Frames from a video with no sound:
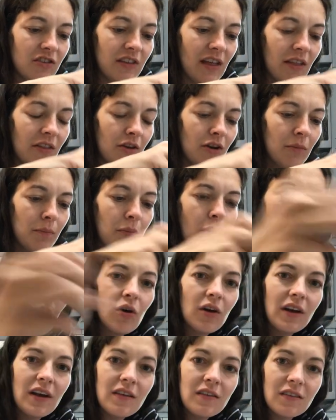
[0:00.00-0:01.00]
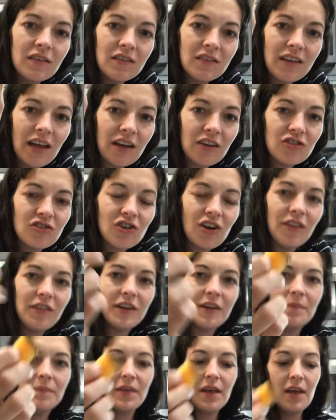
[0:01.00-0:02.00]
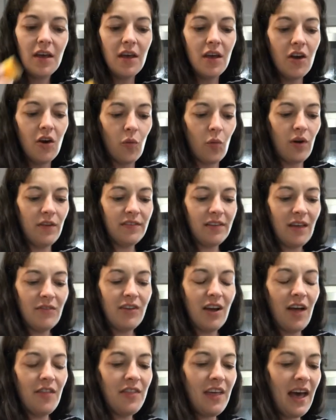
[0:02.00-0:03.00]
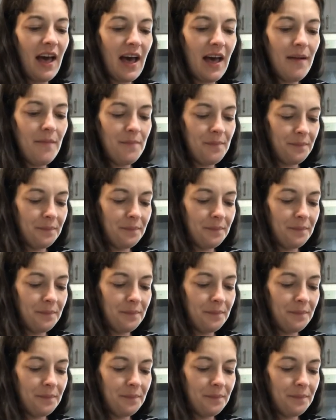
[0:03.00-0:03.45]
that little porous texture on there. Once I've got that,